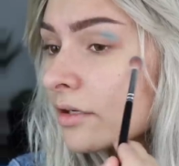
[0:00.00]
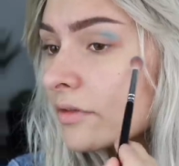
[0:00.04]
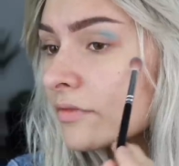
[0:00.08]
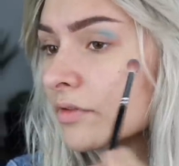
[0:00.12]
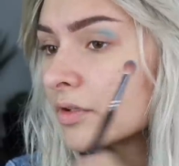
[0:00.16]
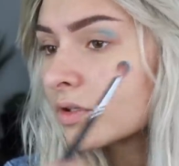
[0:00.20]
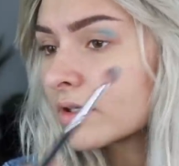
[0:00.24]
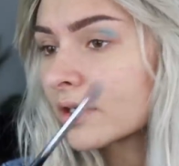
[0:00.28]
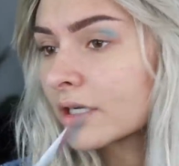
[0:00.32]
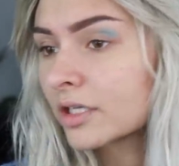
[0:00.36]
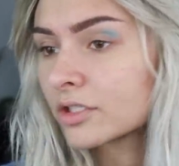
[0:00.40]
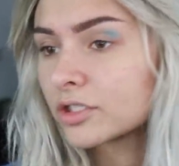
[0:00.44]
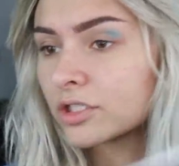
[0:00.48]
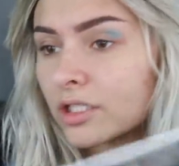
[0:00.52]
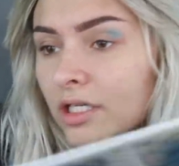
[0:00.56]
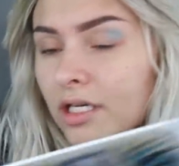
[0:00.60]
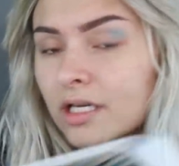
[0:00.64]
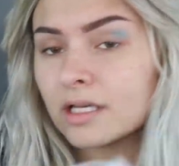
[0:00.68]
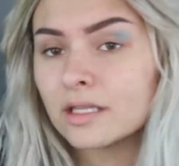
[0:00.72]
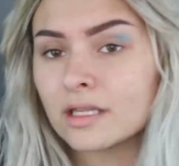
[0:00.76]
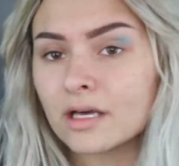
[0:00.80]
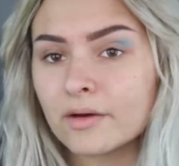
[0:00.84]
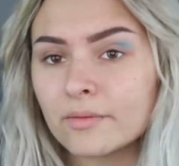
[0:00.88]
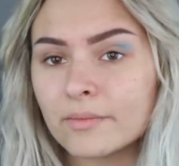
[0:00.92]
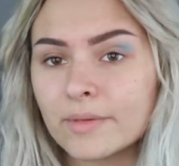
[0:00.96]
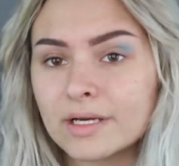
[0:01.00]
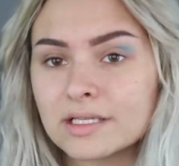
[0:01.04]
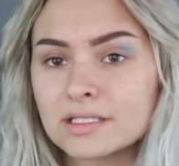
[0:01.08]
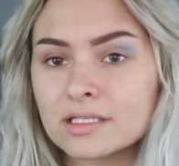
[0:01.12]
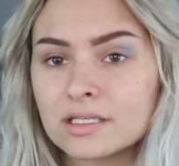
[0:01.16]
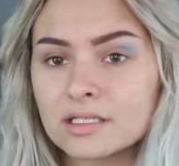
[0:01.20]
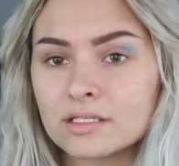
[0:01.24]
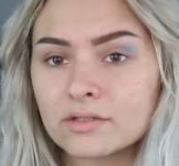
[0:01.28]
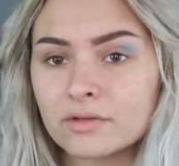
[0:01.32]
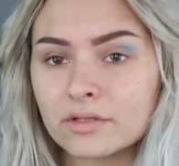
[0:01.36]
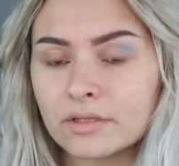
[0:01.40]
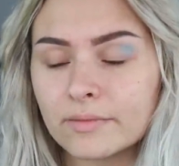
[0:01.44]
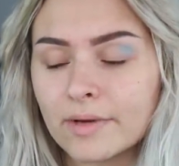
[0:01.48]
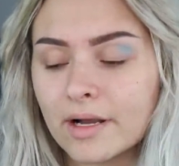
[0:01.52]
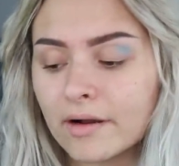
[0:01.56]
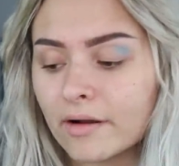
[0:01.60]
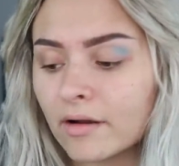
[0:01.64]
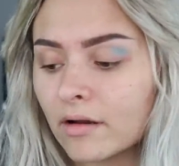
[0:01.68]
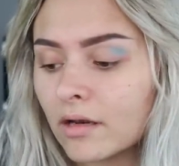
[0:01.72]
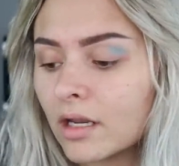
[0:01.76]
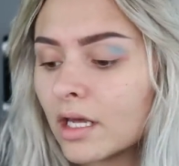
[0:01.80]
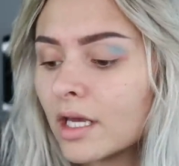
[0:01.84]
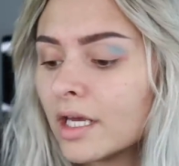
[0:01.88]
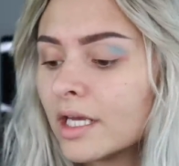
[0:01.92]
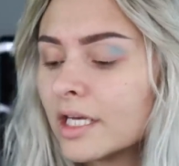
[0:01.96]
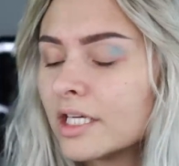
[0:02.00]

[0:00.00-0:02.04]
know if you can actually hear that with my sister in the background.